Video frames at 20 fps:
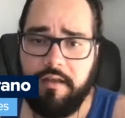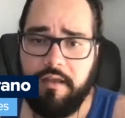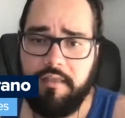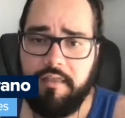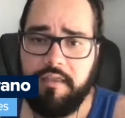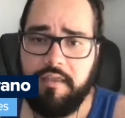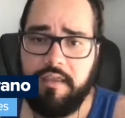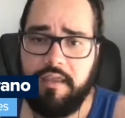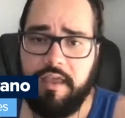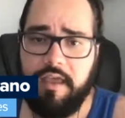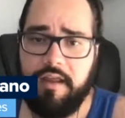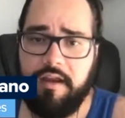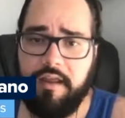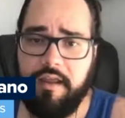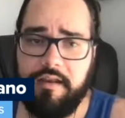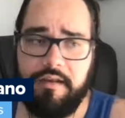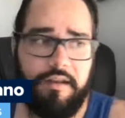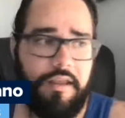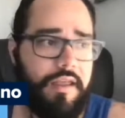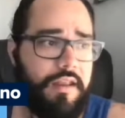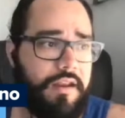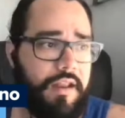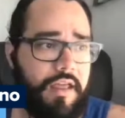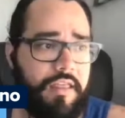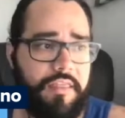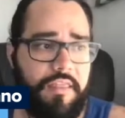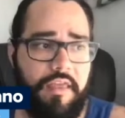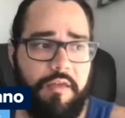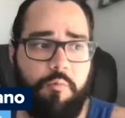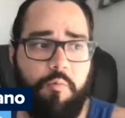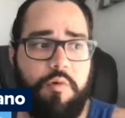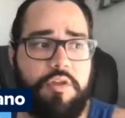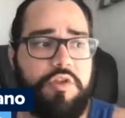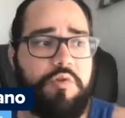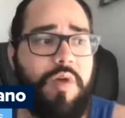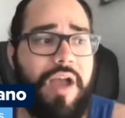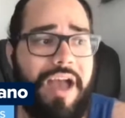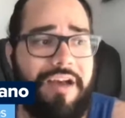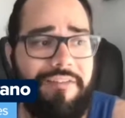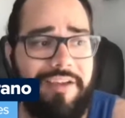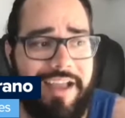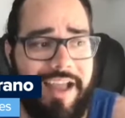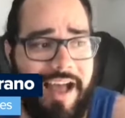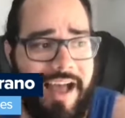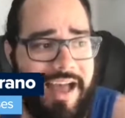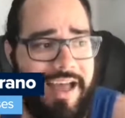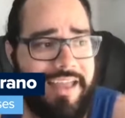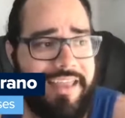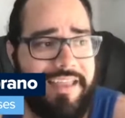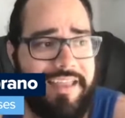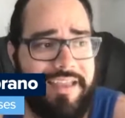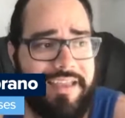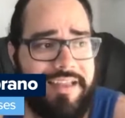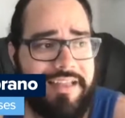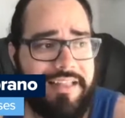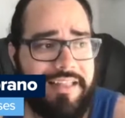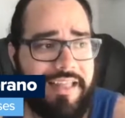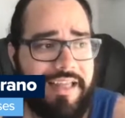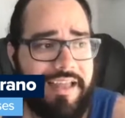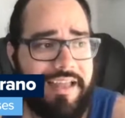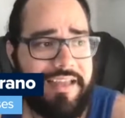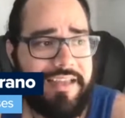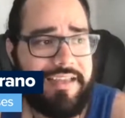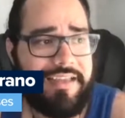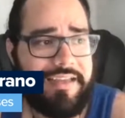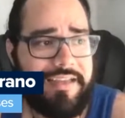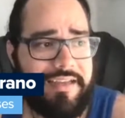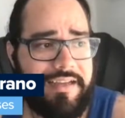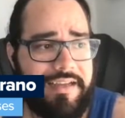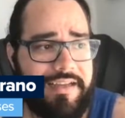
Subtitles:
And when you have a guy like